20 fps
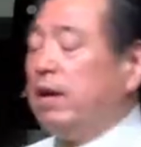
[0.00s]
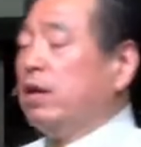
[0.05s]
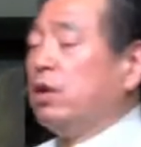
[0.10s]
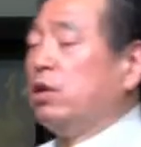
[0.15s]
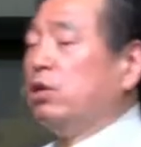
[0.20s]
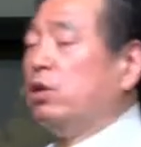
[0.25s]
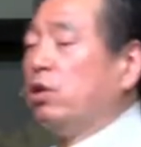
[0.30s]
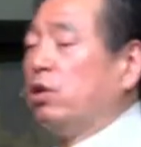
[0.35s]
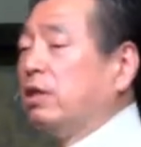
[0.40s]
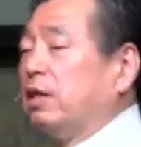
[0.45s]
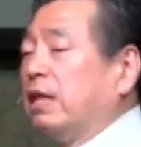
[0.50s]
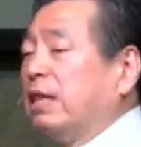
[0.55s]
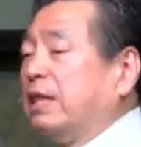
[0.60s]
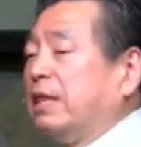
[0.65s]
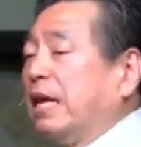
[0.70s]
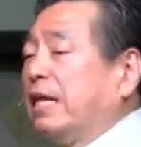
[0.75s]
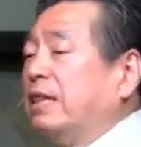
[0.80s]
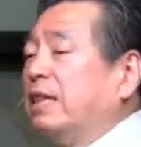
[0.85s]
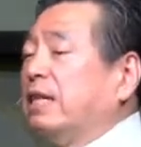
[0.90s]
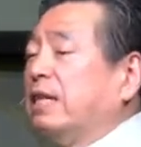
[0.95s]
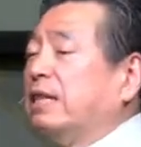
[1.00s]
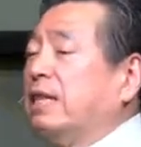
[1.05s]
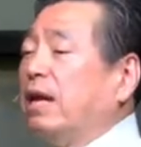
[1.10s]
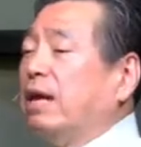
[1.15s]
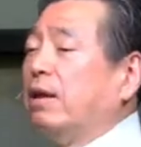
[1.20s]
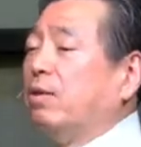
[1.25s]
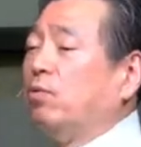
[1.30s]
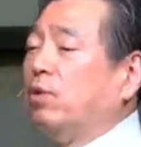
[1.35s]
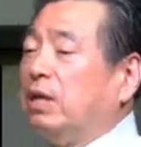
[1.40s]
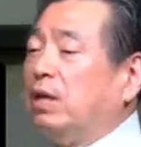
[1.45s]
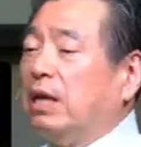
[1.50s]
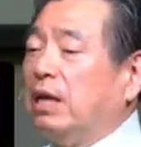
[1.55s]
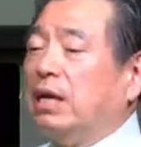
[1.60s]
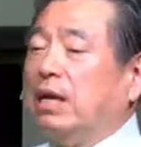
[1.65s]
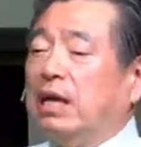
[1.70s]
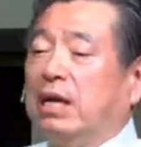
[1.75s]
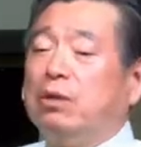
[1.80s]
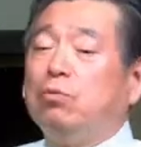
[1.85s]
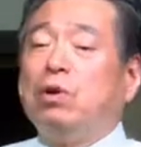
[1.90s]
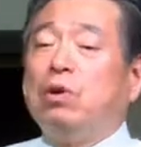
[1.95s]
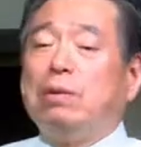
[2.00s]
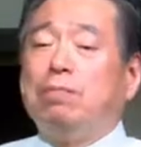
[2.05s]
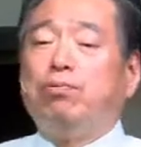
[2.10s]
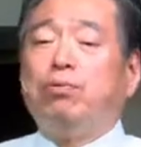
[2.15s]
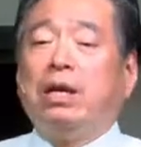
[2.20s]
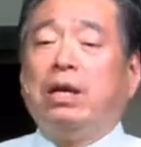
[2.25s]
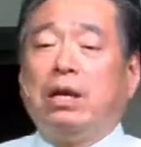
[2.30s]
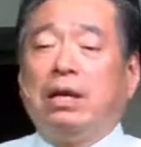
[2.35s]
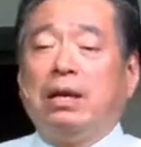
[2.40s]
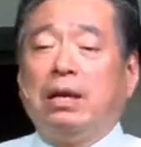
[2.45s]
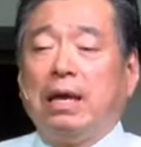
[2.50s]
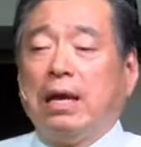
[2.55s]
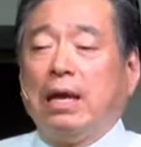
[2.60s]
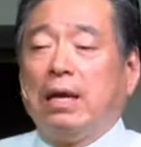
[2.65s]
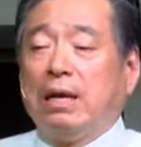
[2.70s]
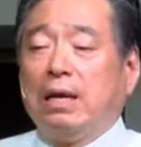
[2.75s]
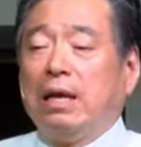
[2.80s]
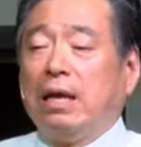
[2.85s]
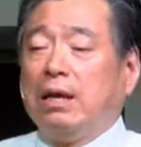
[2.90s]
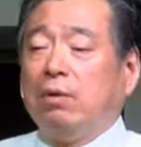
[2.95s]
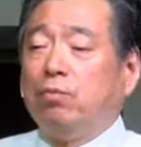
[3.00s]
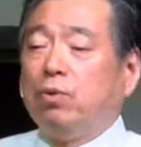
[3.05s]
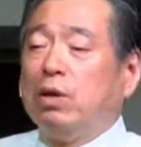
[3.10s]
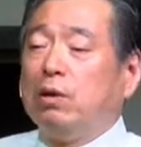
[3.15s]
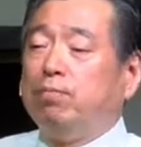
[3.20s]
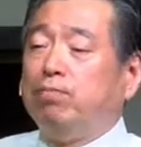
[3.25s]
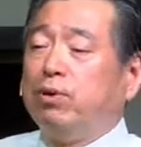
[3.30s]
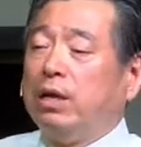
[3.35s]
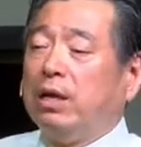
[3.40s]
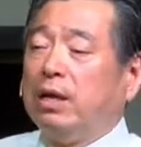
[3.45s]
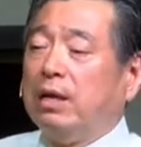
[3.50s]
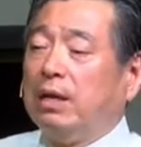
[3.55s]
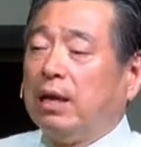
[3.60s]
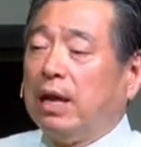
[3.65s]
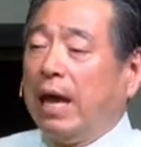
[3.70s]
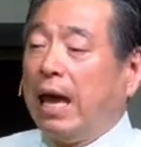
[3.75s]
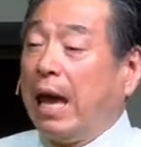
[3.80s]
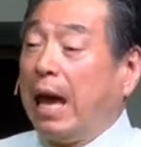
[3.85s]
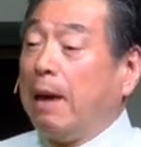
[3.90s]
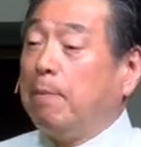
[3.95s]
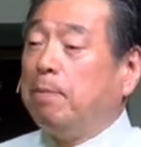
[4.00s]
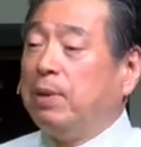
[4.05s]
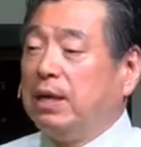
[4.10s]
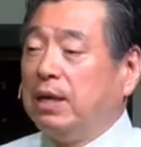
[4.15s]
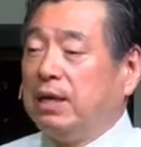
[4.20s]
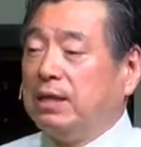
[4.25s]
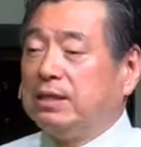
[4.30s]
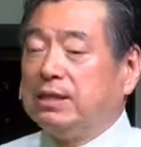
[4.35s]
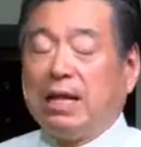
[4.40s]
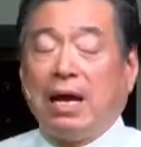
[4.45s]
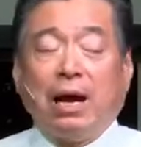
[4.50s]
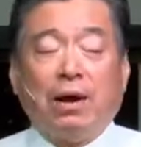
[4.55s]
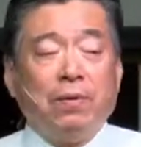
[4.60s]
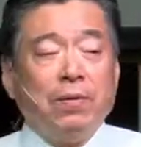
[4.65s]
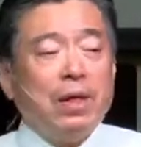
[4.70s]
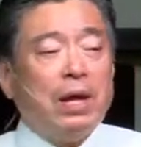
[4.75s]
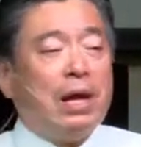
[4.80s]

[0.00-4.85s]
You know, they think they it, it will bring it will bring happiness. Now,